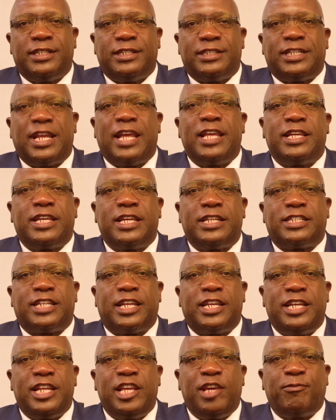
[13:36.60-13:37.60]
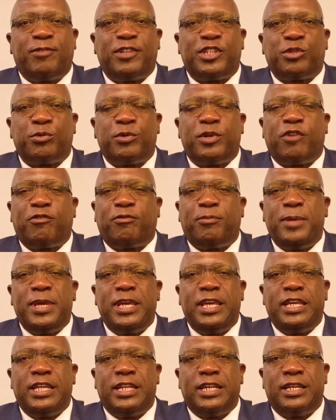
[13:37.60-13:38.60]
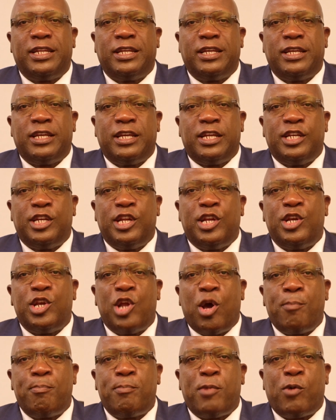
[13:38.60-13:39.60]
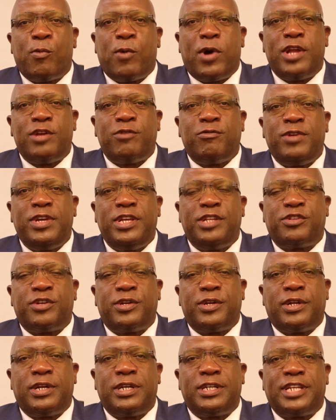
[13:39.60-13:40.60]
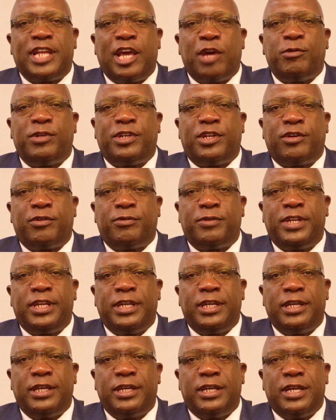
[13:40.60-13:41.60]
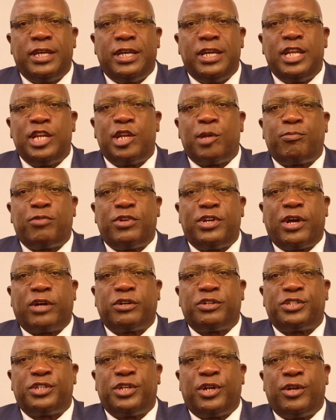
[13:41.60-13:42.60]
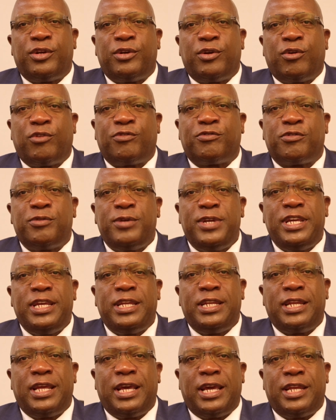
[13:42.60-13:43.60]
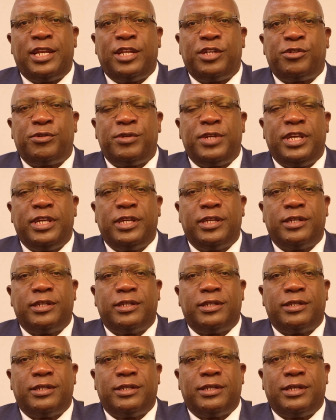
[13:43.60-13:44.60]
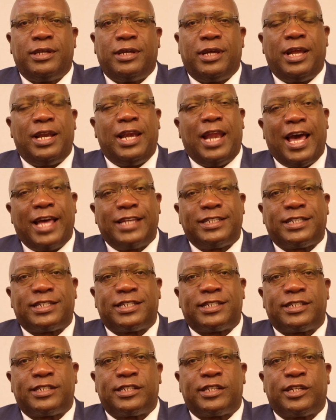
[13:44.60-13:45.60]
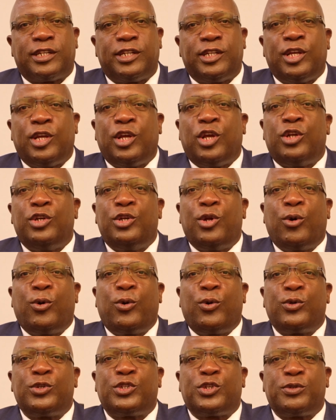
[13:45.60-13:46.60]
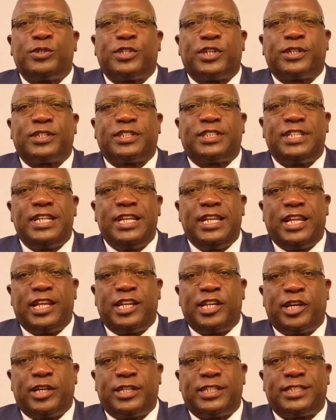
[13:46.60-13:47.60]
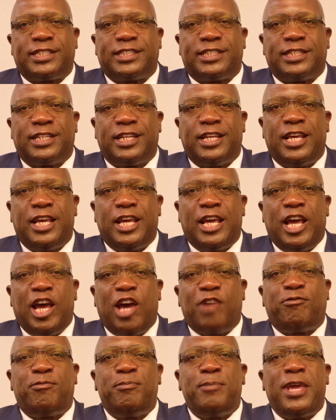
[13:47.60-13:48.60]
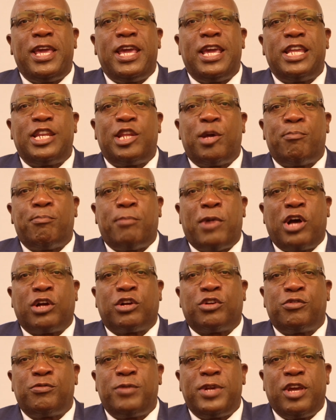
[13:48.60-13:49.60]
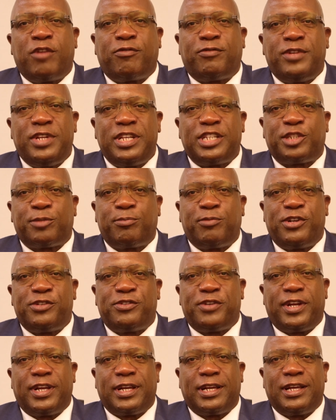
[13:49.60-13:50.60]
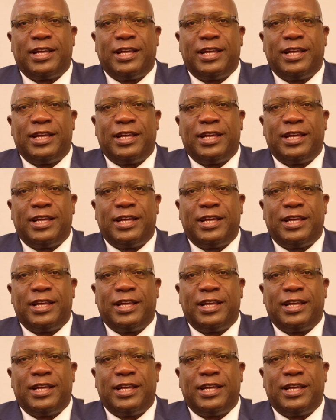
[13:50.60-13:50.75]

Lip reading: St. Kitts and Nevis would have been the #1 regional territory in the production of green energy. Alas, those who succeeded us have made a mockery of this project,